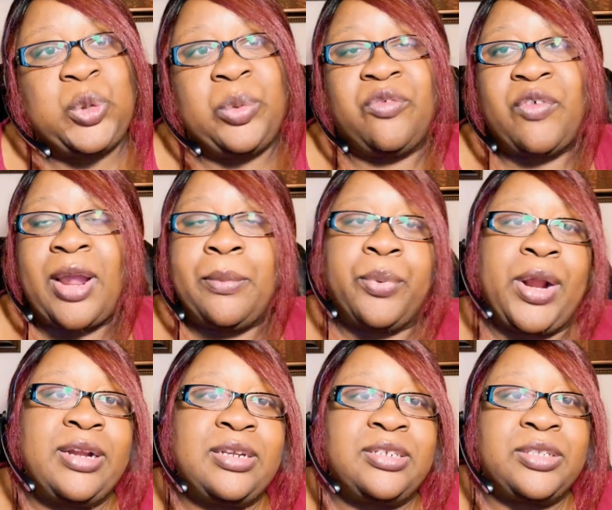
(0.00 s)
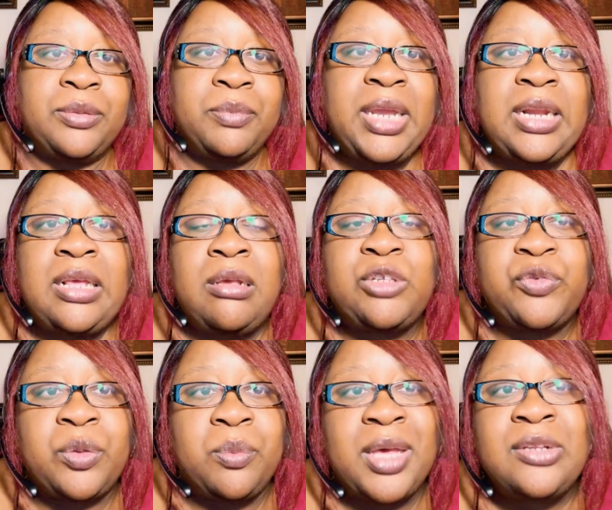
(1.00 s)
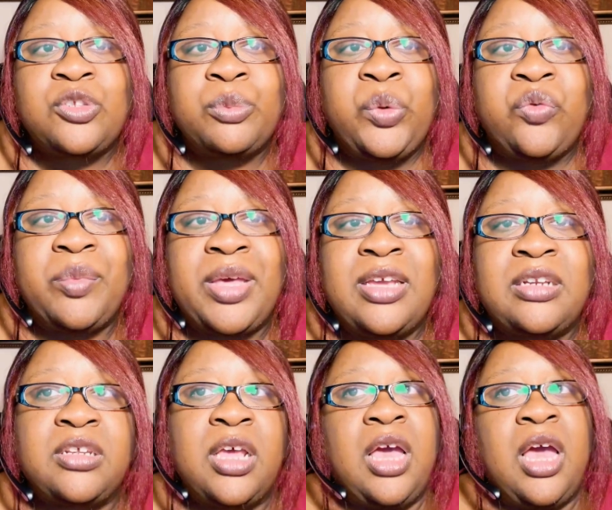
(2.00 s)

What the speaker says: to invite Brandon to the meetings for the men's movement,